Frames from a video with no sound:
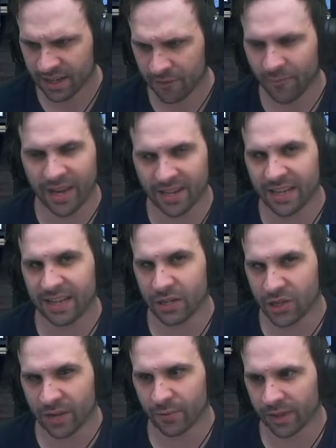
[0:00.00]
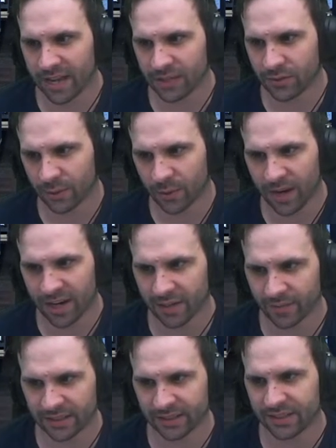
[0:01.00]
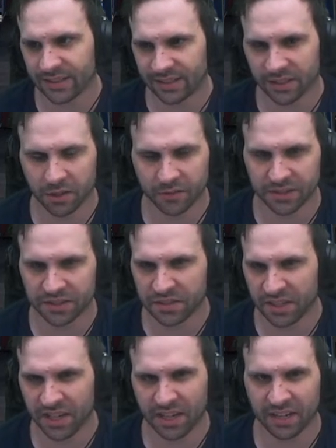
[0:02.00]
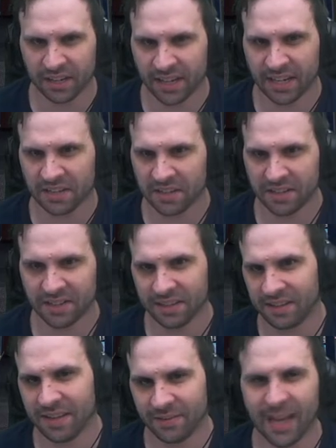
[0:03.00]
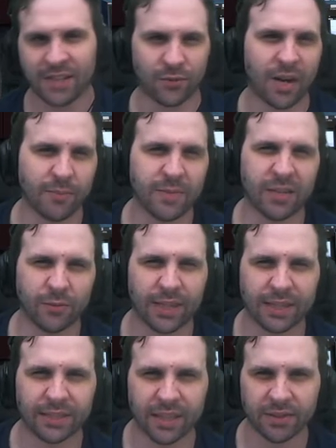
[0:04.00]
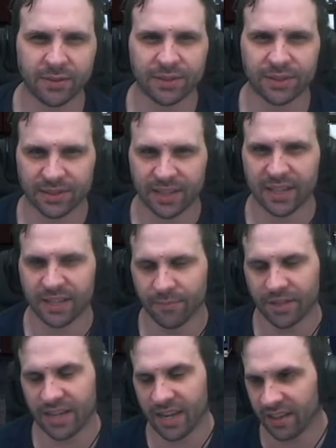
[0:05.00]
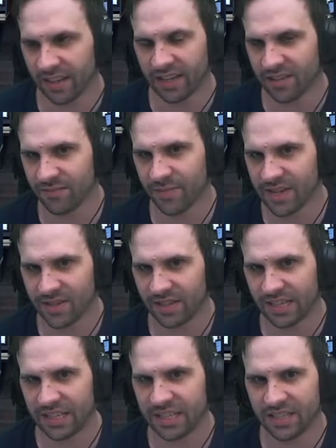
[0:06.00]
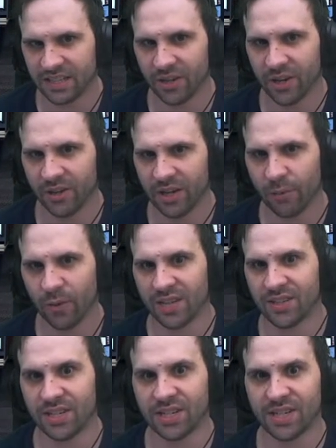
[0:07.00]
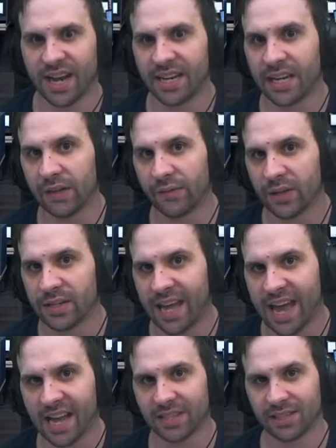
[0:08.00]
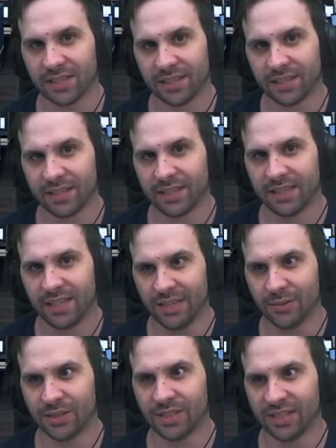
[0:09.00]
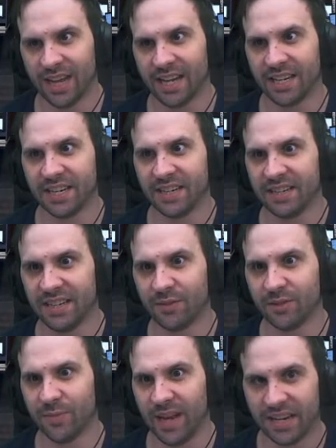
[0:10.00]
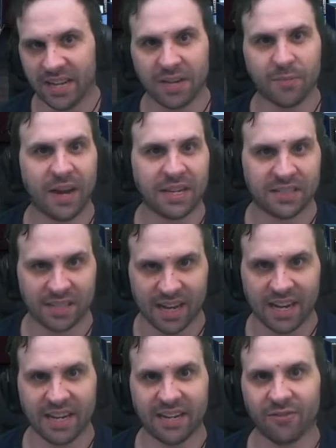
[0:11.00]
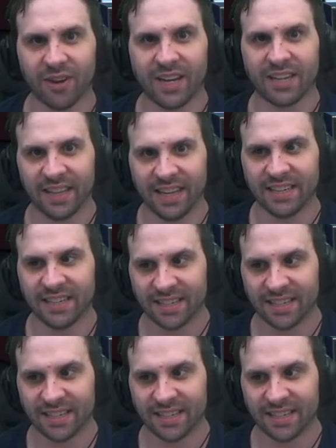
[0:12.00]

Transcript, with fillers: mandated generalized requirements, Novus. Yeah, like that's what I mean when I say it was designed. But yeah, like you basically, you know, it wasn't designing it for a task. It was designing, it was mandated by design, right? Like,